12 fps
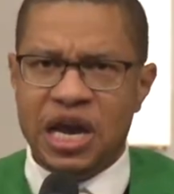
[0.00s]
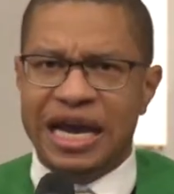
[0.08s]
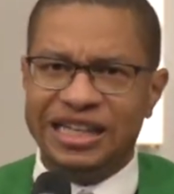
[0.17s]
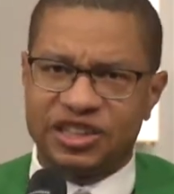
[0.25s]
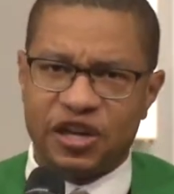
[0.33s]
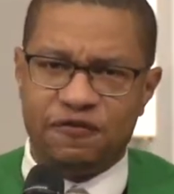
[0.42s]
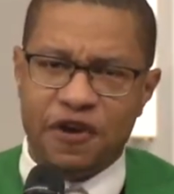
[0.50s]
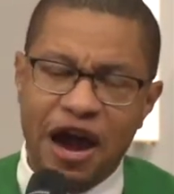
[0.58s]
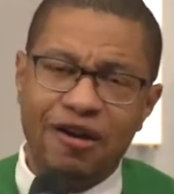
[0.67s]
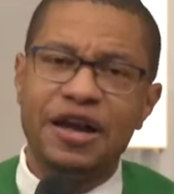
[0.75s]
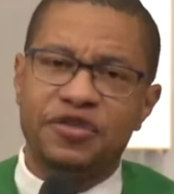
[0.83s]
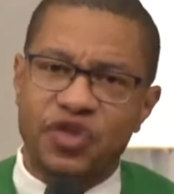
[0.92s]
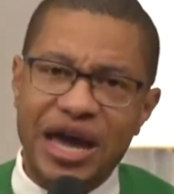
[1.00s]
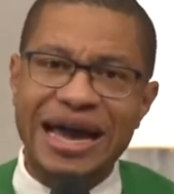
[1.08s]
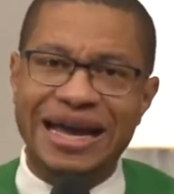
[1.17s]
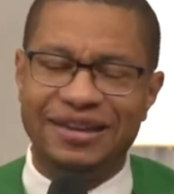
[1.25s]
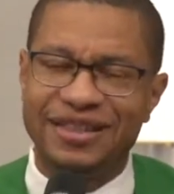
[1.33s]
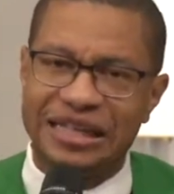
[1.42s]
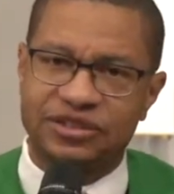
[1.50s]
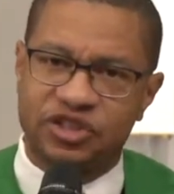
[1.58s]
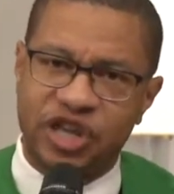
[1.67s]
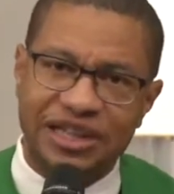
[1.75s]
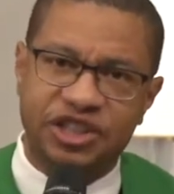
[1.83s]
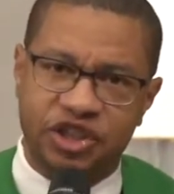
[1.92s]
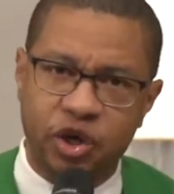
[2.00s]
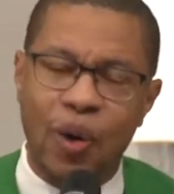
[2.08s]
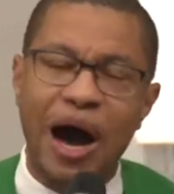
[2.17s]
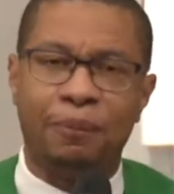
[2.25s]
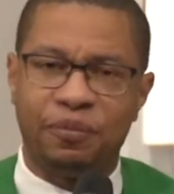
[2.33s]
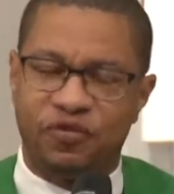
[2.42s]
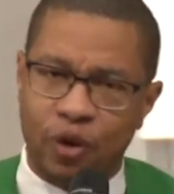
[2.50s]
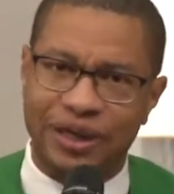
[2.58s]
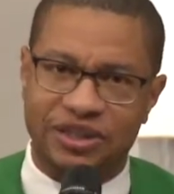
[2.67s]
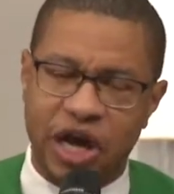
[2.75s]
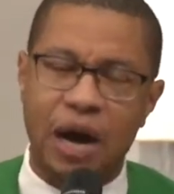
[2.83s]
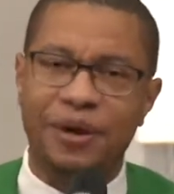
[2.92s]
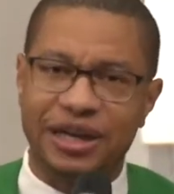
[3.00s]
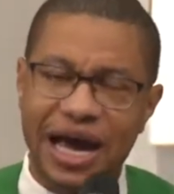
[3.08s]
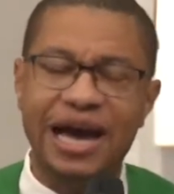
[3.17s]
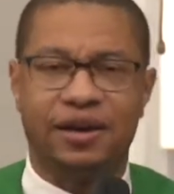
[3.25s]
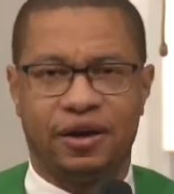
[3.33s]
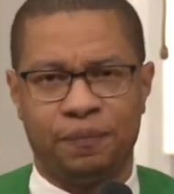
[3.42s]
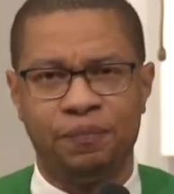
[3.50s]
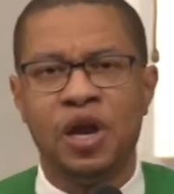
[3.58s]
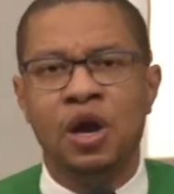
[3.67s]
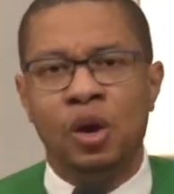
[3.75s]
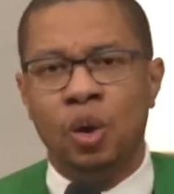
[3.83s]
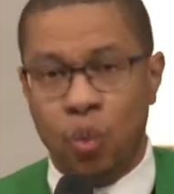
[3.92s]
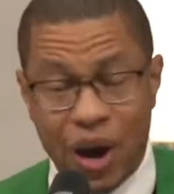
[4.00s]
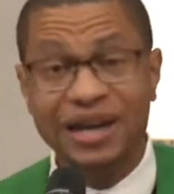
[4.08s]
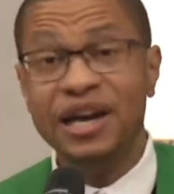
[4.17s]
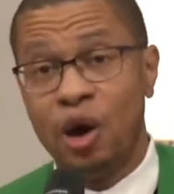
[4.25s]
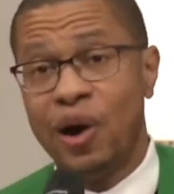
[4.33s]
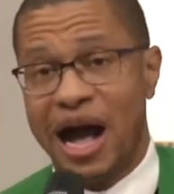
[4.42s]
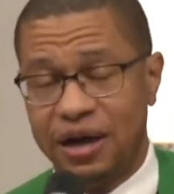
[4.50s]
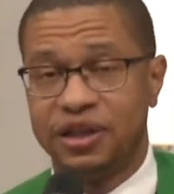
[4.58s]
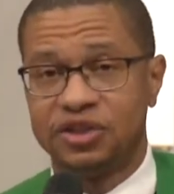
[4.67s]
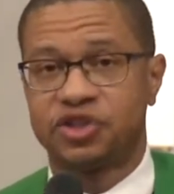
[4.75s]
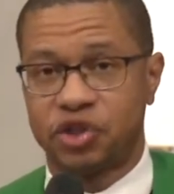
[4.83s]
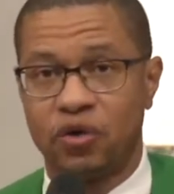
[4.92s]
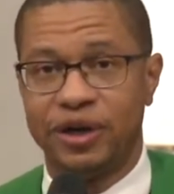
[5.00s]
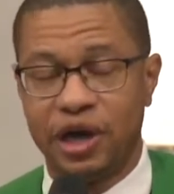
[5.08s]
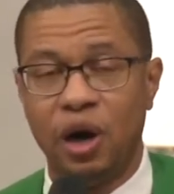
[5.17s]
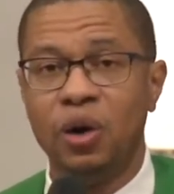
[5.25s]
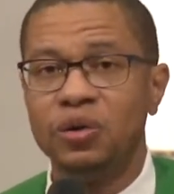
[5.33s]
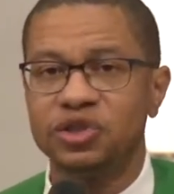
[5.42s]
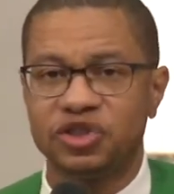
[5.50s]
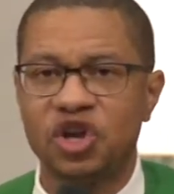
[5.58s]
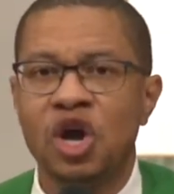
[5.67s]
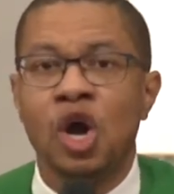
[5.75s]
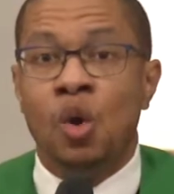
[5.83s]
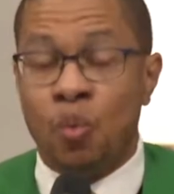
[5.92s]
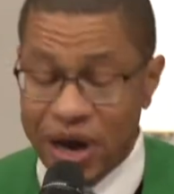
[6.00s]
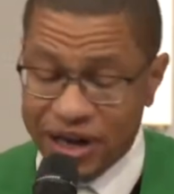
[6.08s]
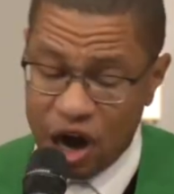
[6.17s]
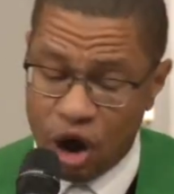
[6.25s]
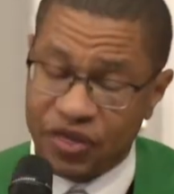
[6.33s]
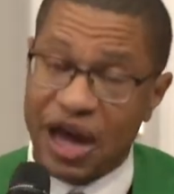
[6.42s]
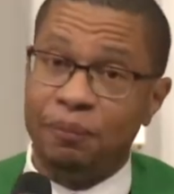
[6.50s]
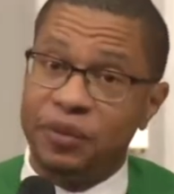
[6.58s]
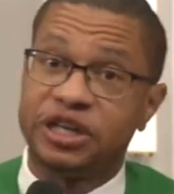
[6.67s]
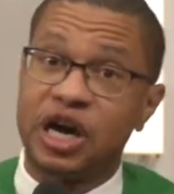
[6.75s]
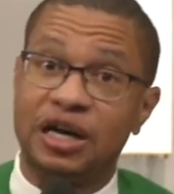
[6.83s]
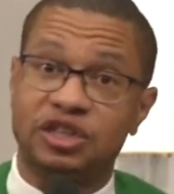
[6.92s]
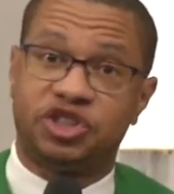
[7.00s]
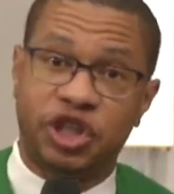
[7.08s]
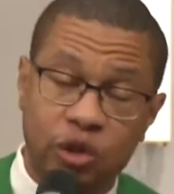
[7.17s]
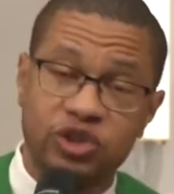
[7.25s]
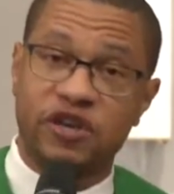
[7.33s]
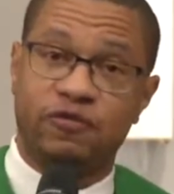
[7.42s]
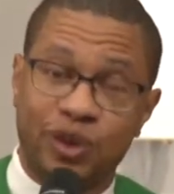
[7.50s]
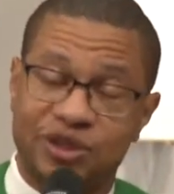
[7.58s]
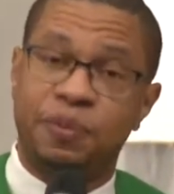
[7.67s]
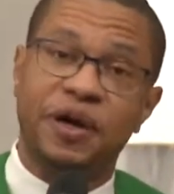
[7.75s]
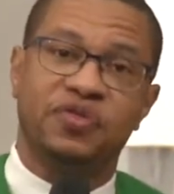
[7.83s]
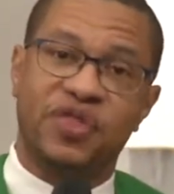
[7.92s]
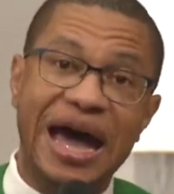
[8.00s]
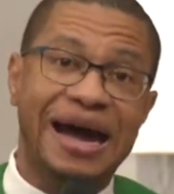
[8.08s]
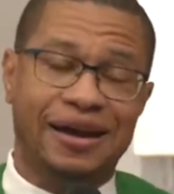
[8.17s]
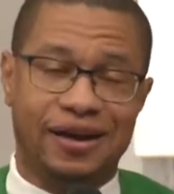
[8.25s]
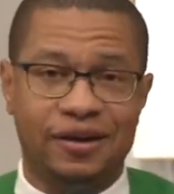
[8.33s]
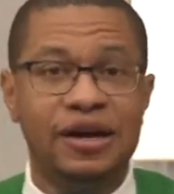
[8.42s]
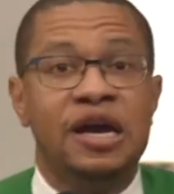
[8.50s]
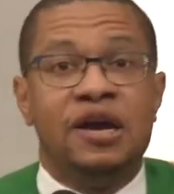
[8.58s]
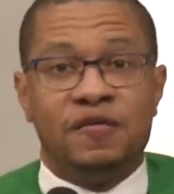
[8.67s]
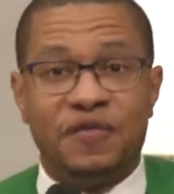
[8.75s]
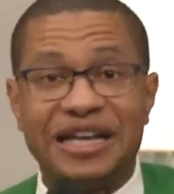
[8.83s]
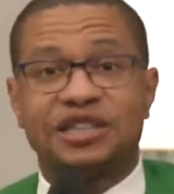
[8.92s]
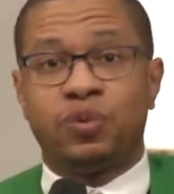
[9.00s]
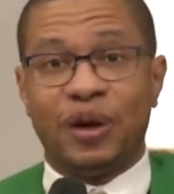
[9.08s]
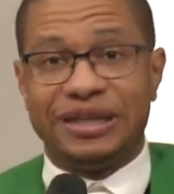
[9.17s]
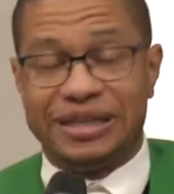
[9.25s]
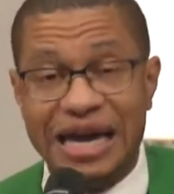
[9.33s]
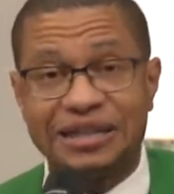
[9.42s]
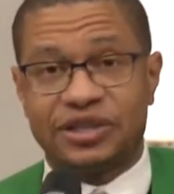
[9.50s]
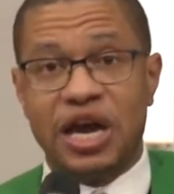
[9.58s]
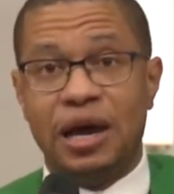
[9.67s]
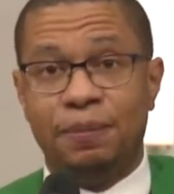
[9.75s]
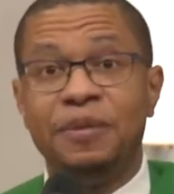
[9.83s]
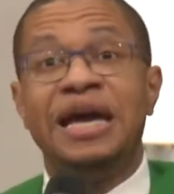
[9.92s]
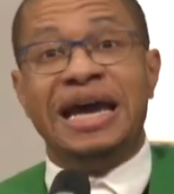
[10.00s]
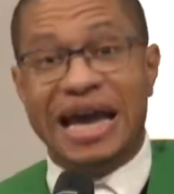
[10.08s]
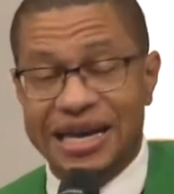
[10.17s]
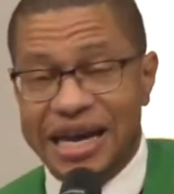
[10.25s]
is the very thing that sets you up for what's coming later. We know how this story goes. We know that because Joseph was put there, that's what gets him in